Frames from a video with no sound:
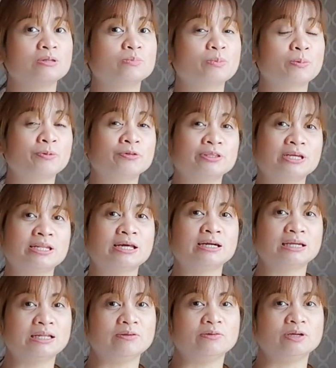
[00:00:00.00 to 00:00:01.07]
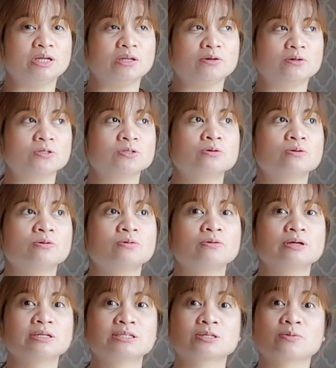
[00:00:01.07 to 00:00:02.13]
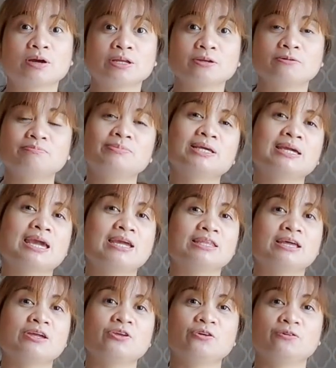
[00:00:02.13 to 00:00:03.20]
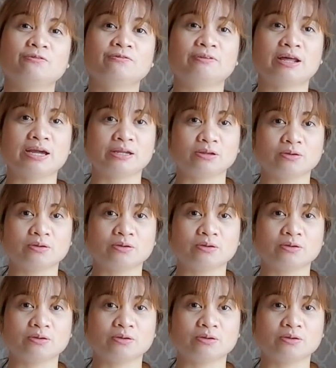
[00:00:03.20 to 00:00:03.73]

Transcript: pupunta ng Iloilo. So, it's quite complicated yung flight